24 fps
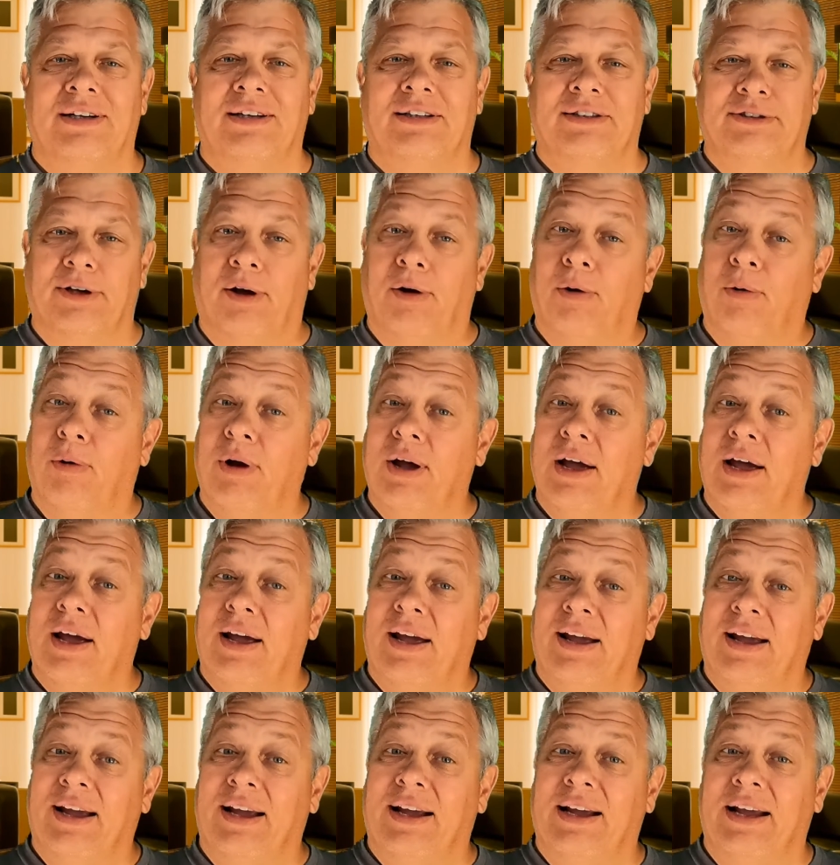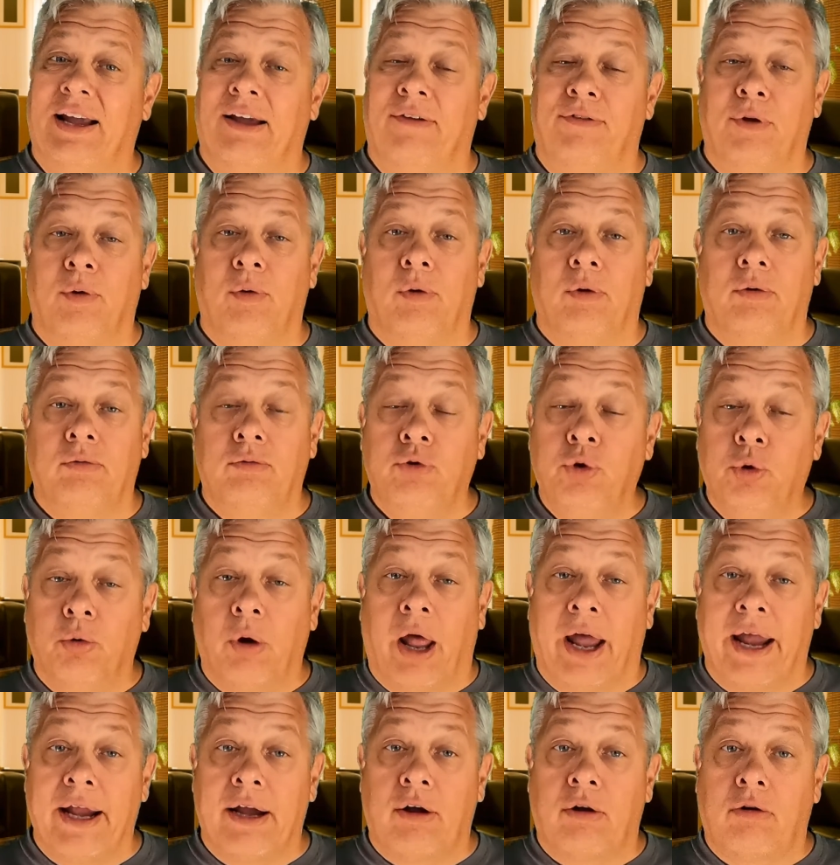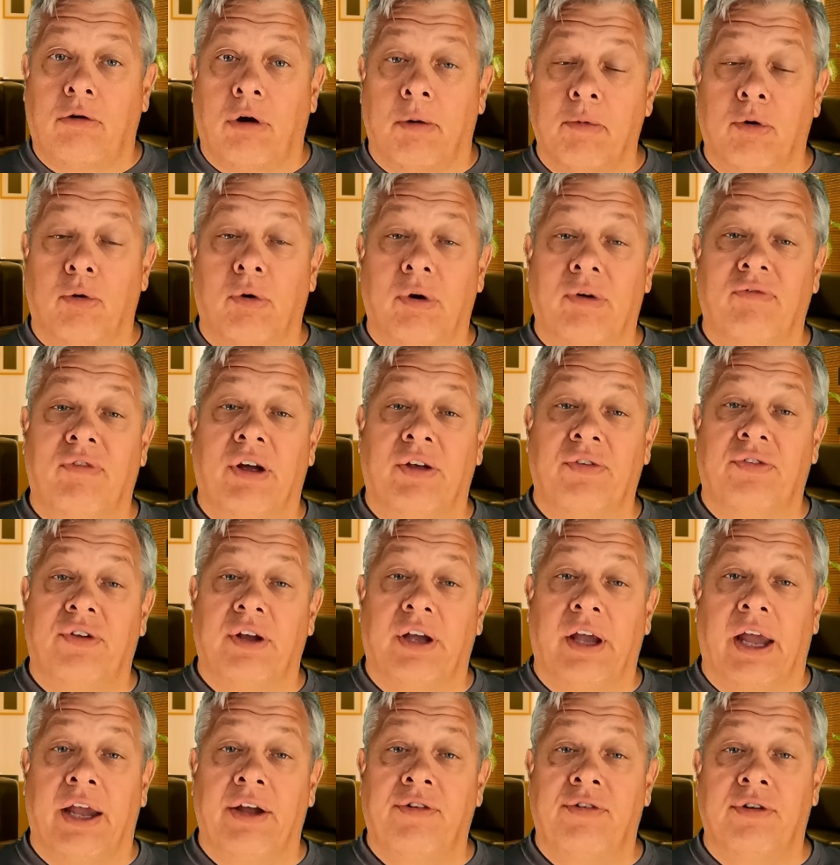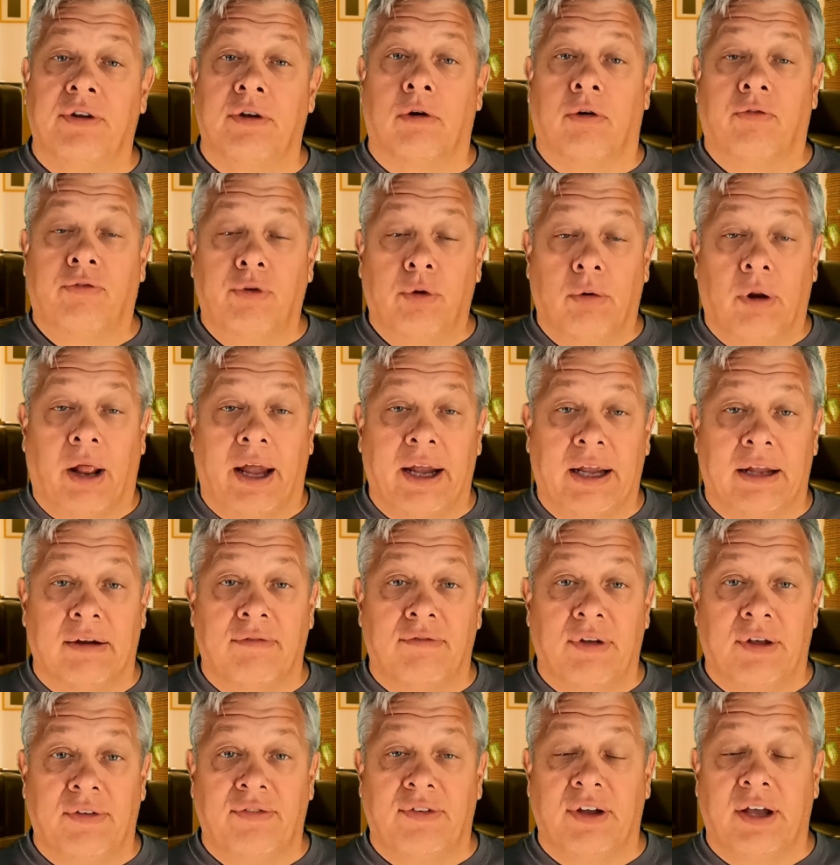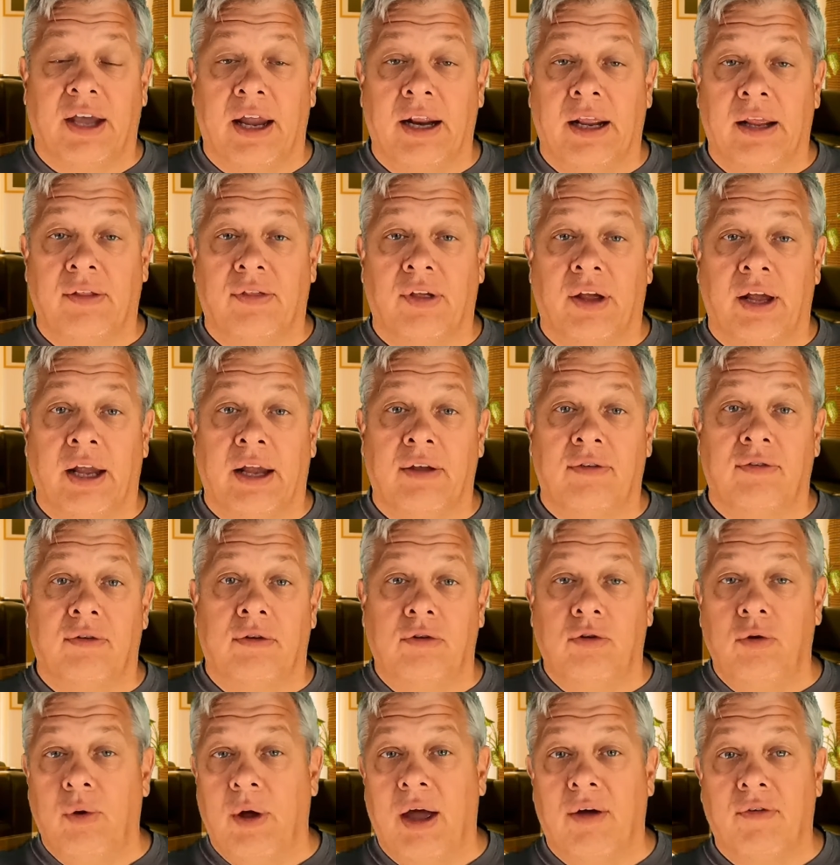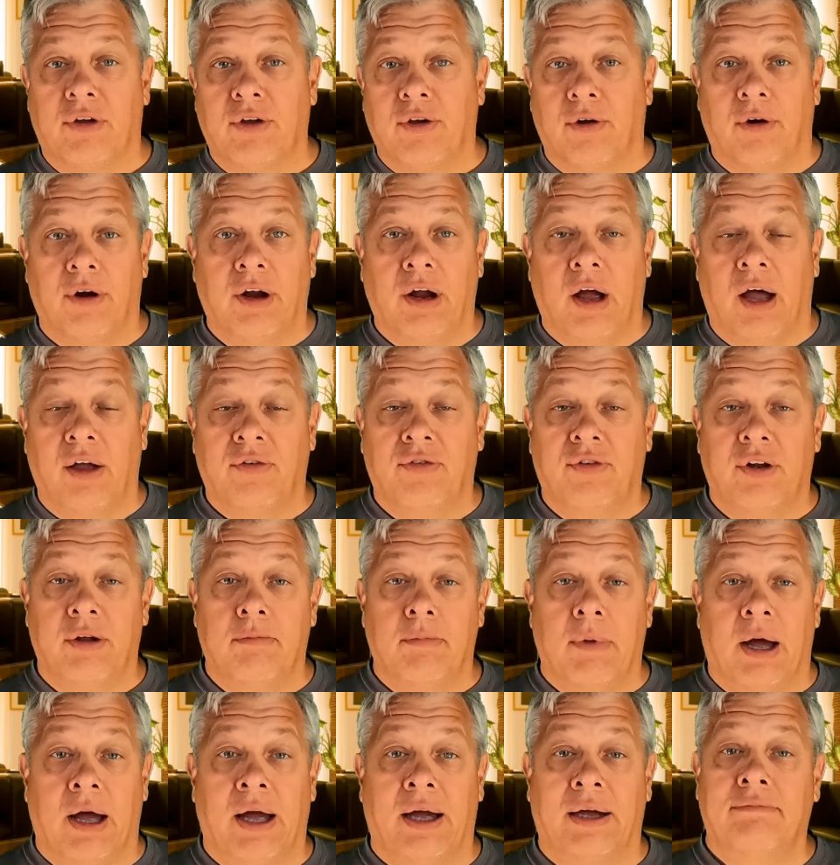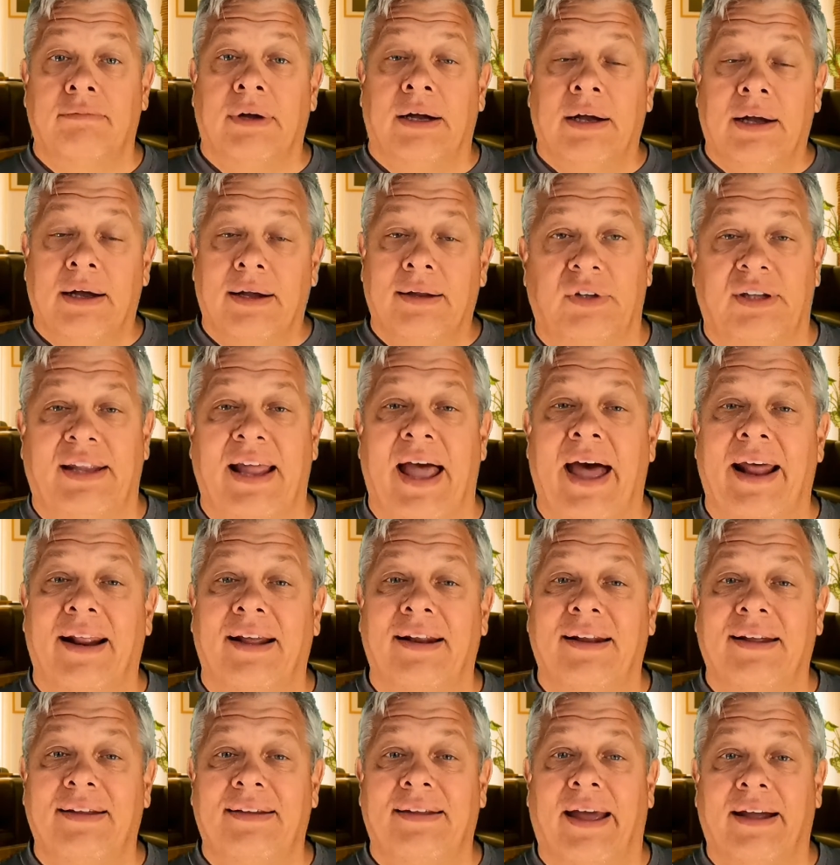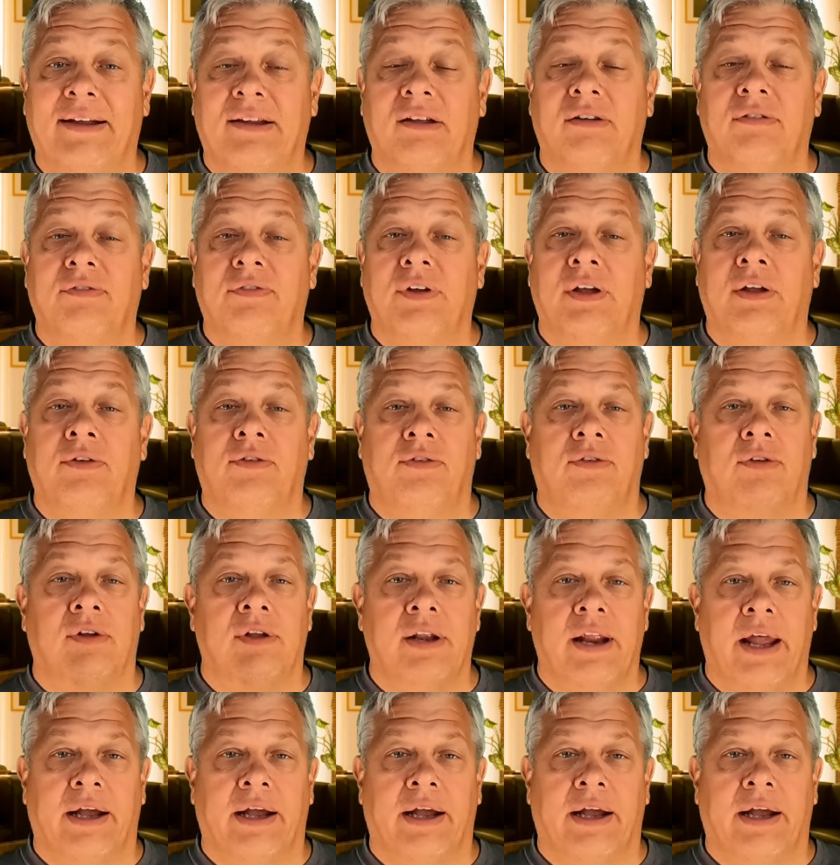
So if you like criminal investigation, or if you like investigating things and you have a curiosity mind, data detective is the